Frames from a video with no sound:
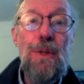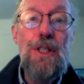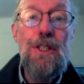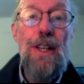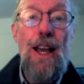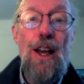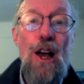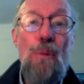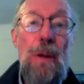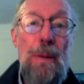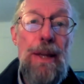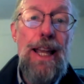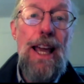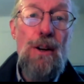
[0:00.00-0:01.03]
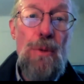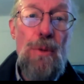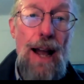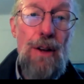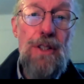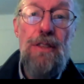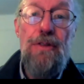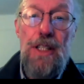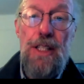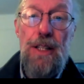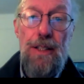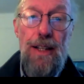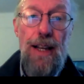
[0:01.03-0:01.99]
was helping me get around to
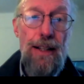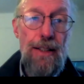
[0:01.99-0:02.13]
visit